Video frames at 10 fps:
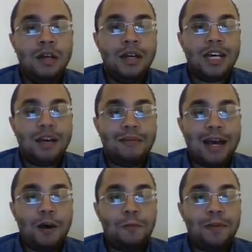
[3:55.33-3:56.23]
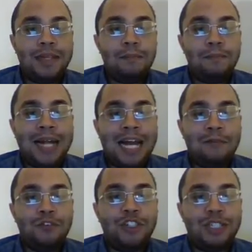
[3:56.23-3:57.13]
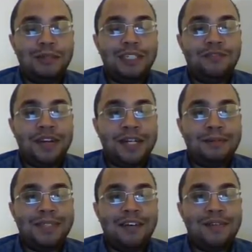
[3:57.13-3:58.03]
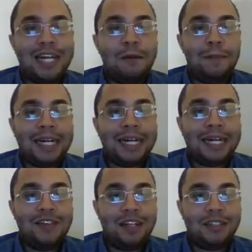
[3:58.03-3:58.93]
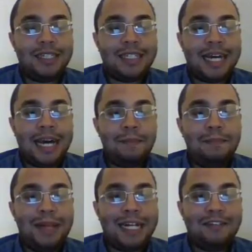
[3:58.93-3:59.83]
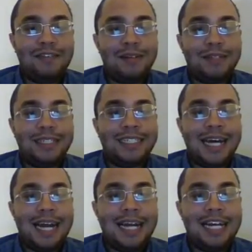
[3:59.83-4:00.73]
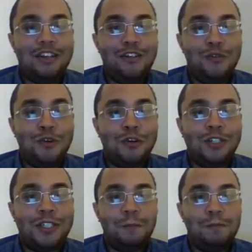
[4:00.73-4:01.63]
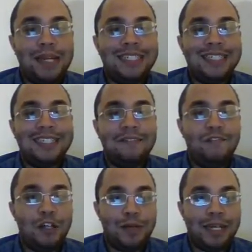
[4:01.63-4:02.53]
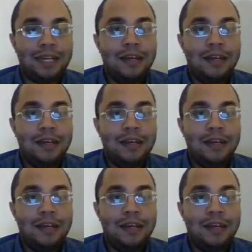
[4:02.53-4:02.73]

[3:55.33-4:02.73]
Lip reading: come out, but then black will just simply defend himself, and now black develops at the top and black develops on the side, and you are still baseless and floating.